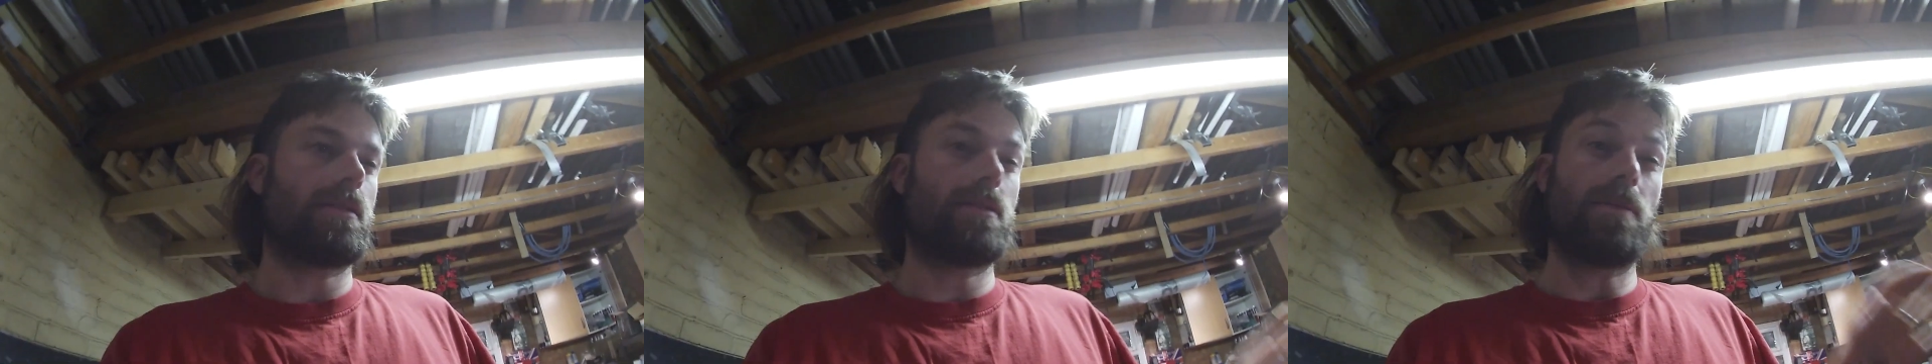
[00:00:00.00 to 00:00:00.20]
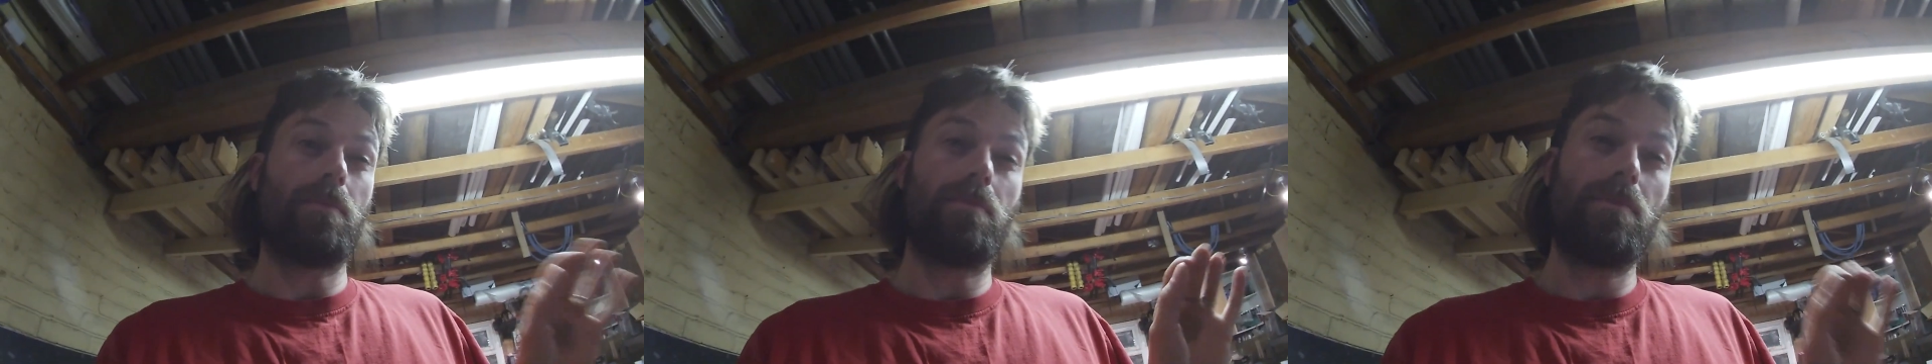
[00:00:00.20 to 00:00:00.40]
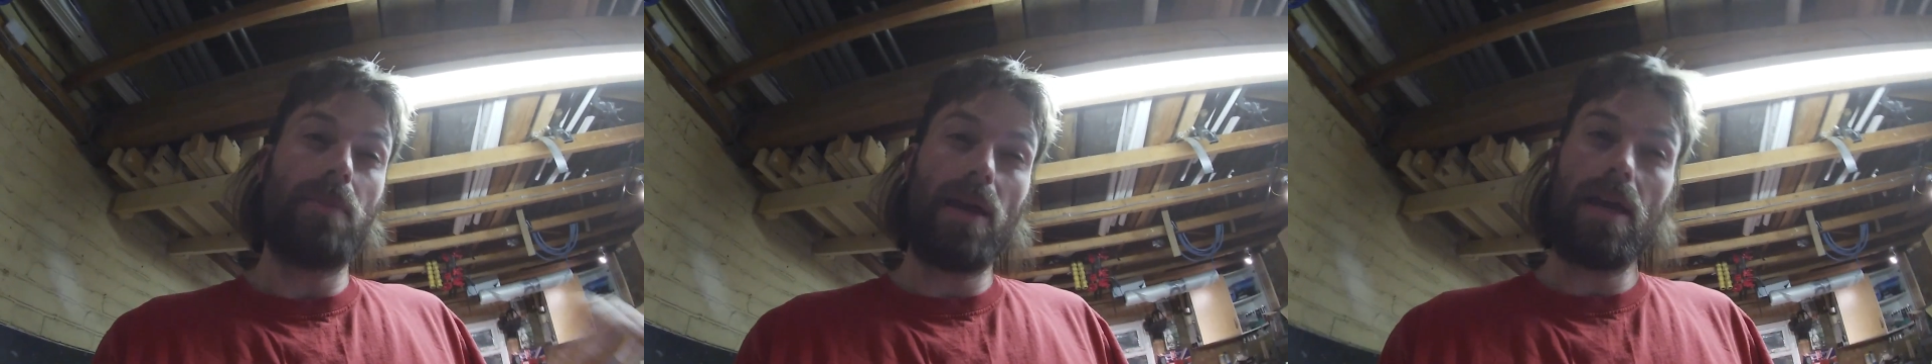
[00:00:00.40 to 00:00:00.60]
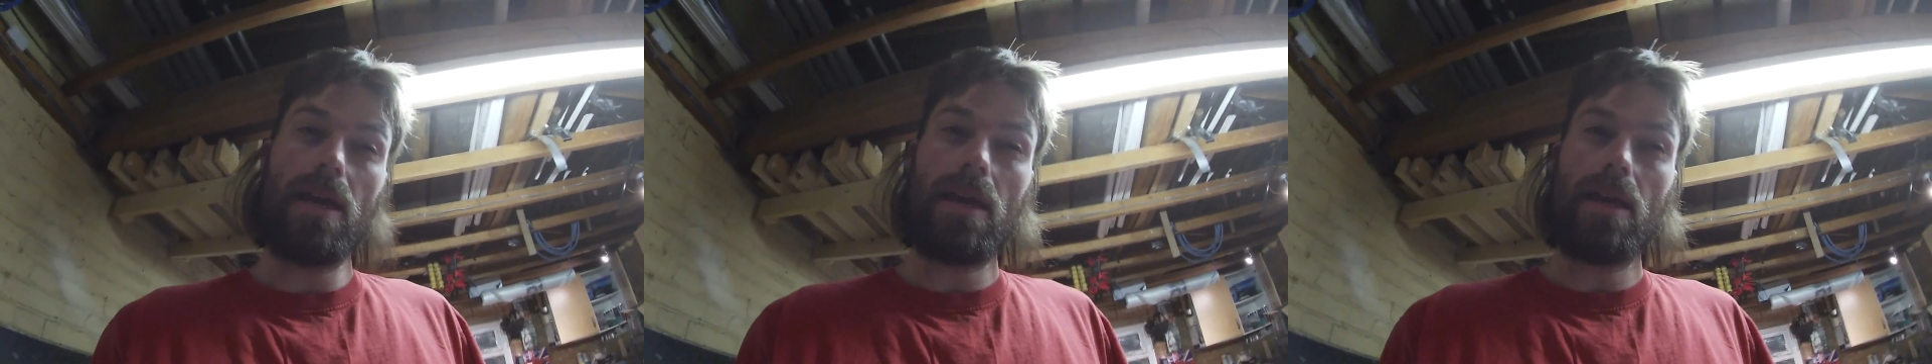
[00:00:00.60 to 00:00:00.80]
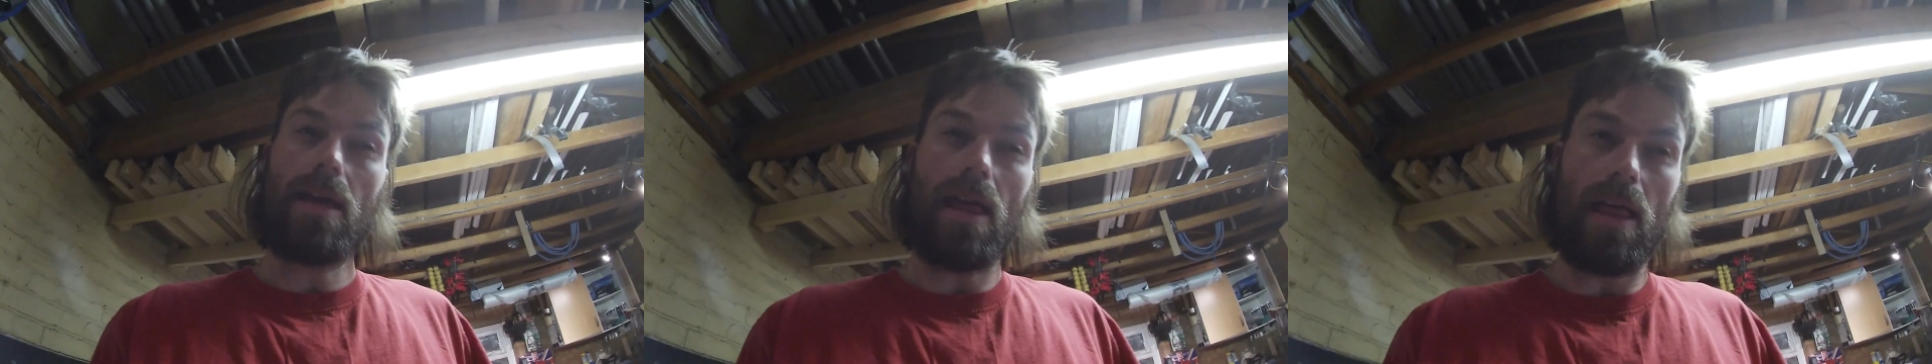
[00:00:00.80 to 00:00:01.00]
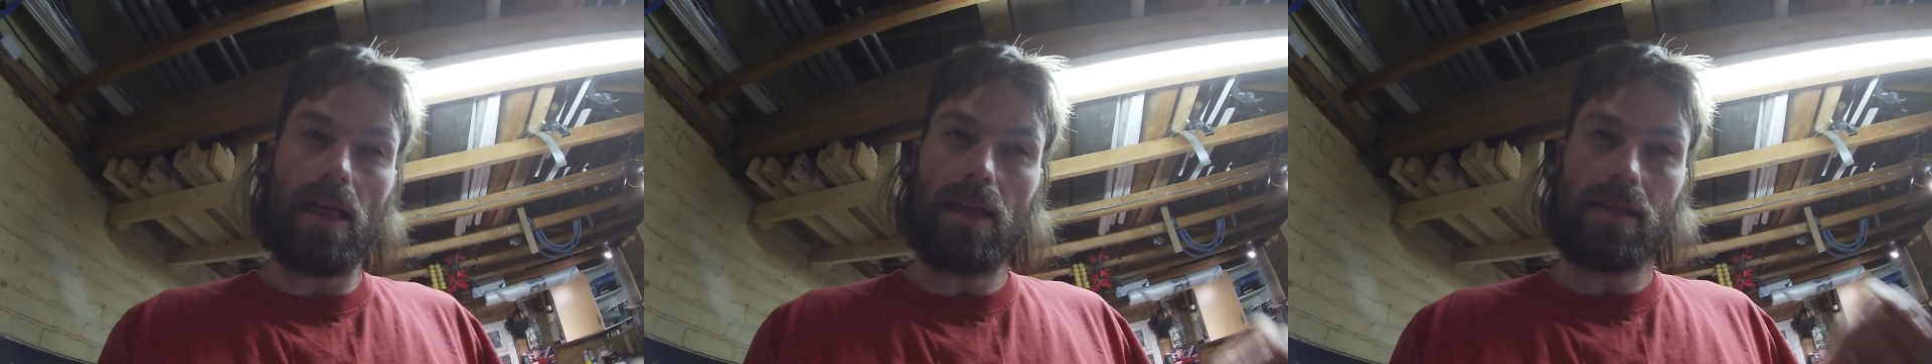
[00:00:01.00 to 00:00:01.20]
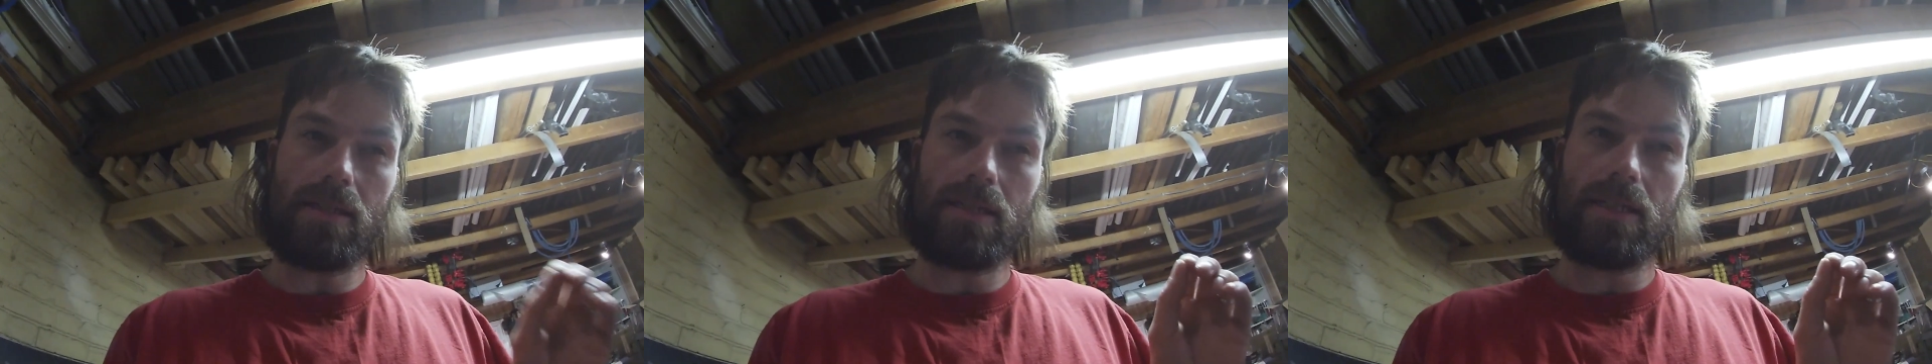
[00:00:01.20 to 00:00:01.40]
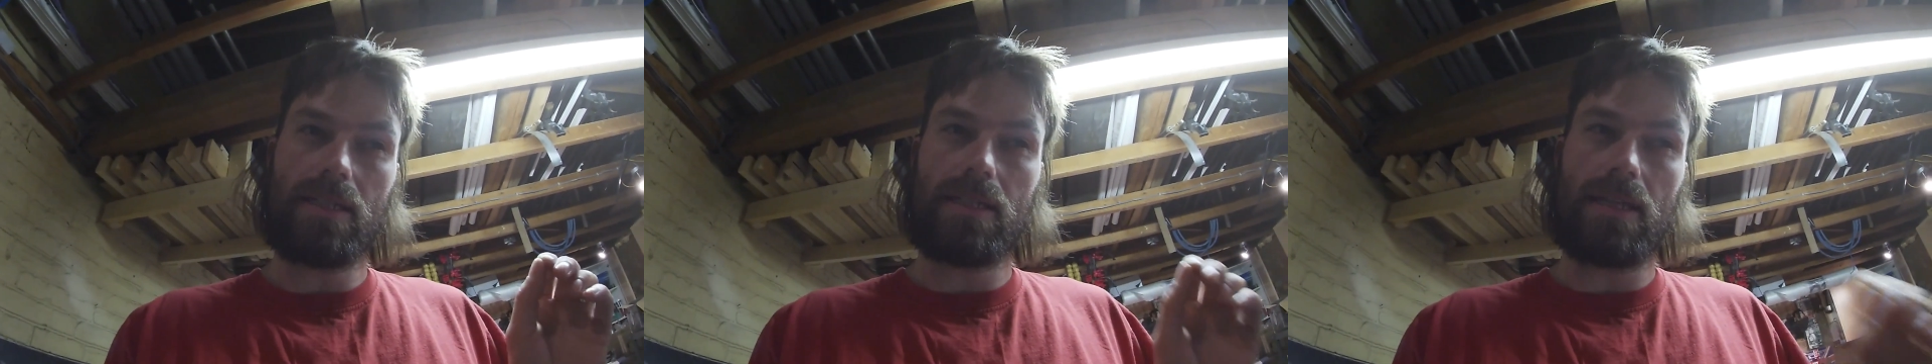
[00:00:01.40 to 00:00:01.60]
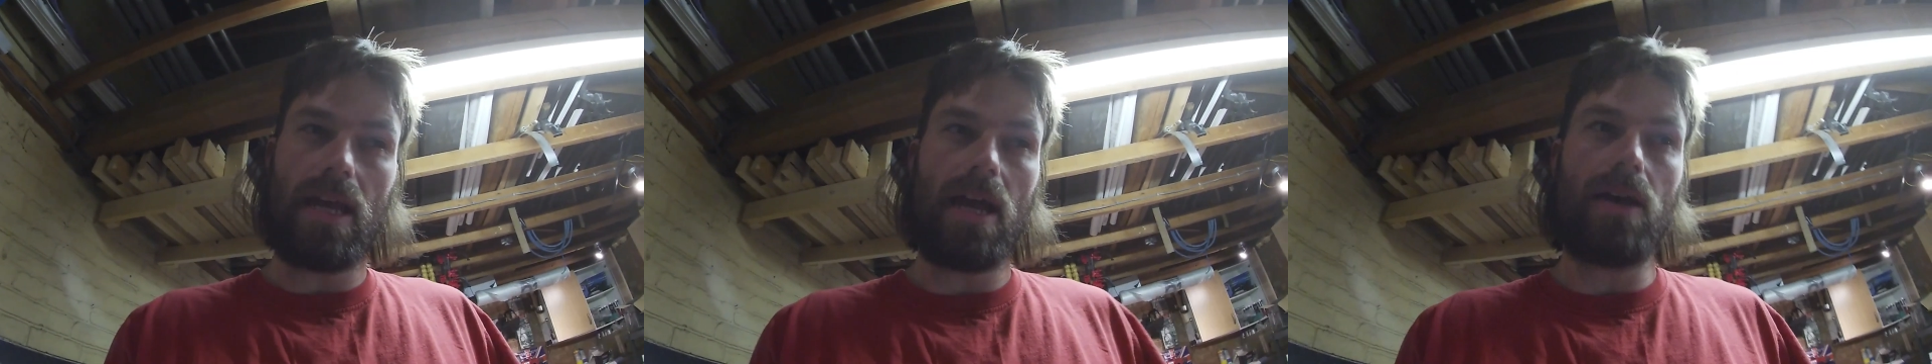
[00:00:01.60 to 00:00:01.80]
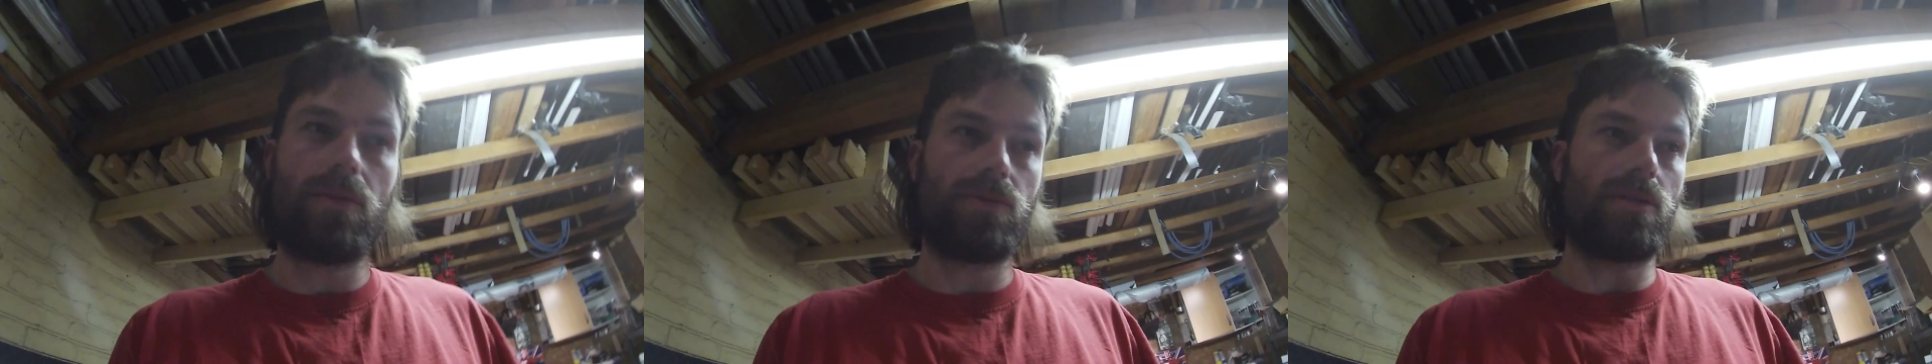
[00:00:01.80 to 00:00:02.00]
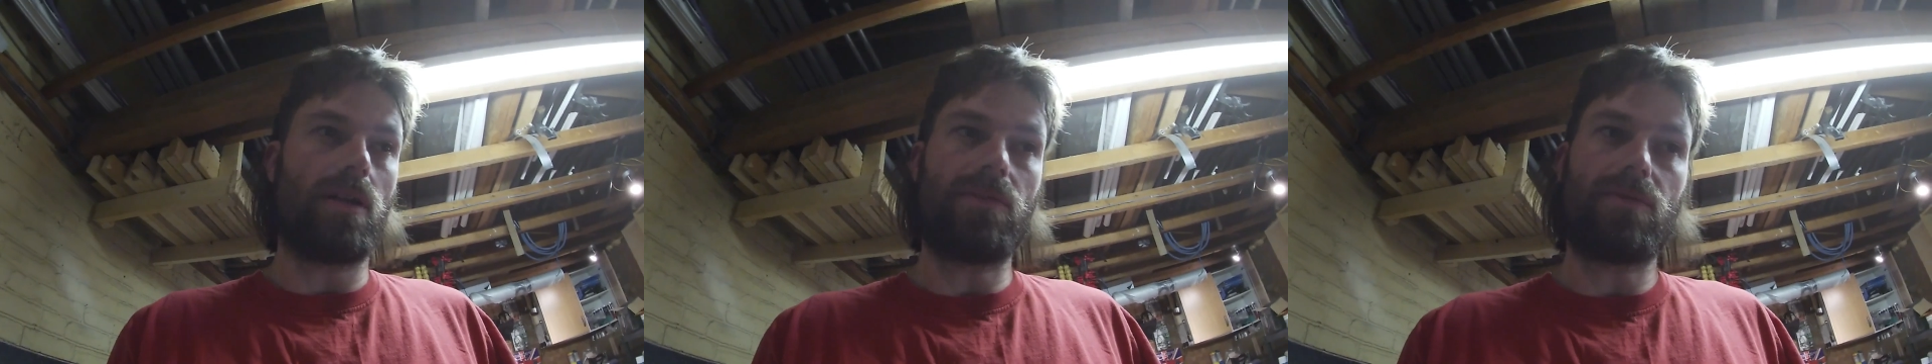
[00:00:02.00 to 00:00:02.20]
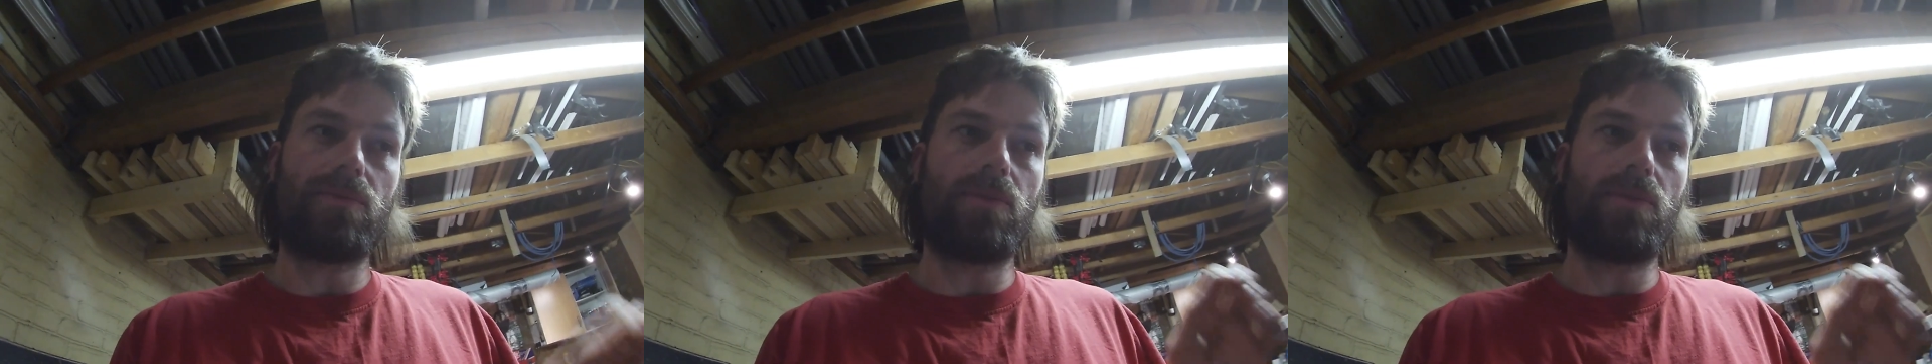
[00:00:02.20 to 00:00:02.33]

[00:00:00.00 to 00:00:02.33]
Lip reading: To me, it sounds like,